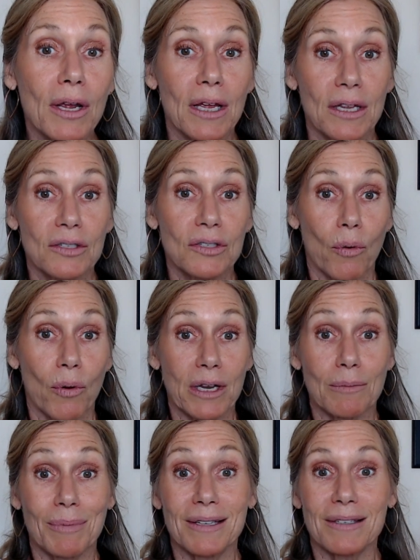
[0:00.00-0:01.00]
is going
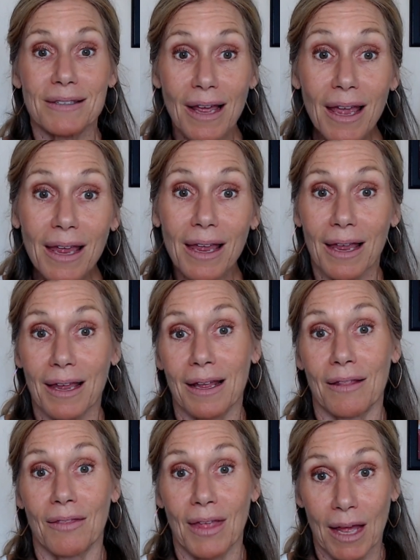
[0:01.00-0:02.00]
to be staying
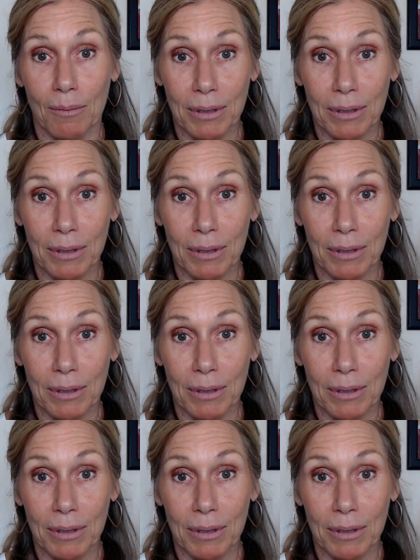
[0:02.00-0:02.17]
in that